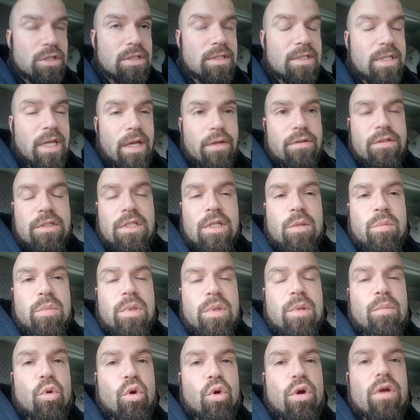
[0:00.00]
sounds can
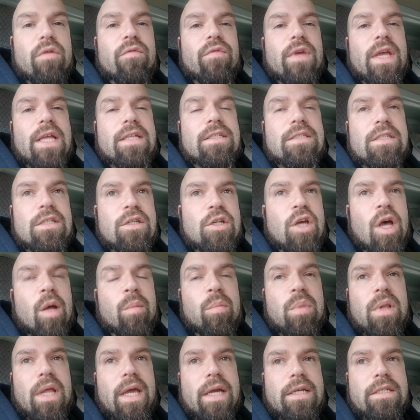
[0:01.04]
be more advanced and
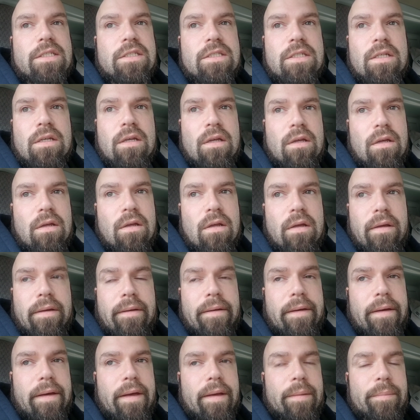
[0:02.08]
complex.
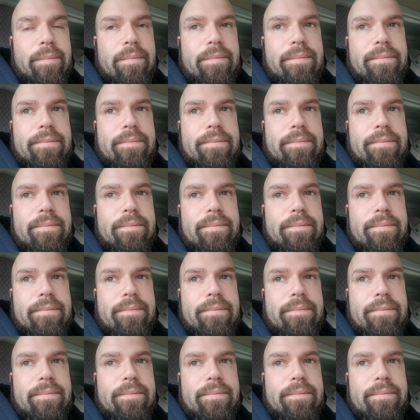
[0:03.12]
And